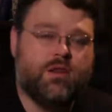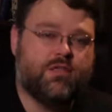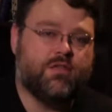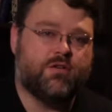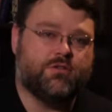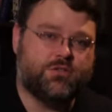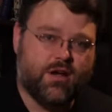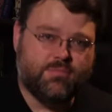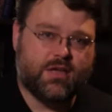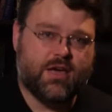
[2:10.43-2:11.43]
meaning that they're
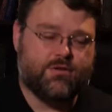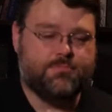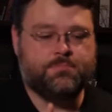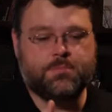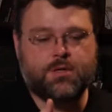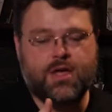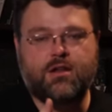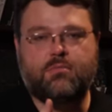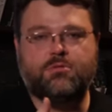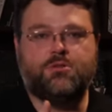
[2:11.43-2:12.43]
striped together, so that
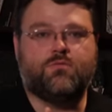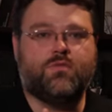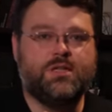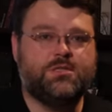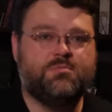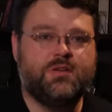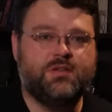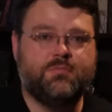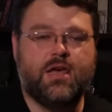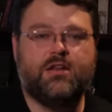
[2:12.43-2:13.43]
doubles your read
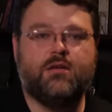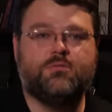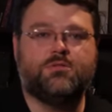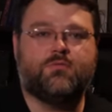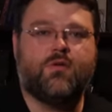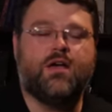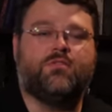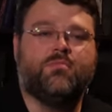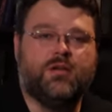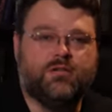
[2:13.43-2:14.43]
speed and it doubles your write
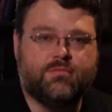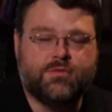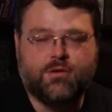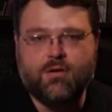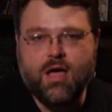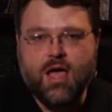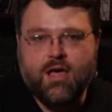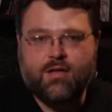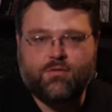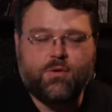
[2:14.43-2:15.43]
speed. So,
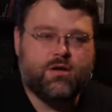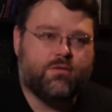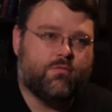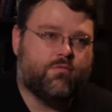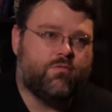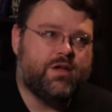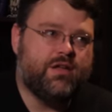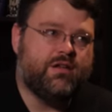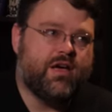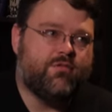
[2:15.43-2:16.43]
as well,
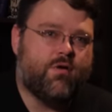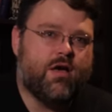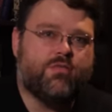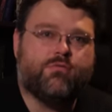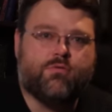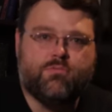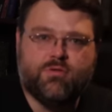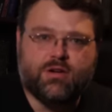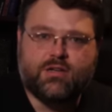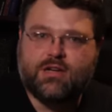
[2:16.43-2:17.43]
read and write
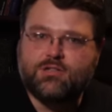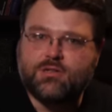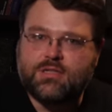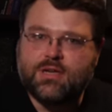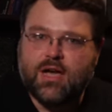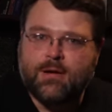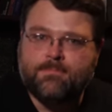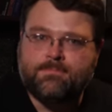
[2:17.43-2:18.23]
throughput, I should say.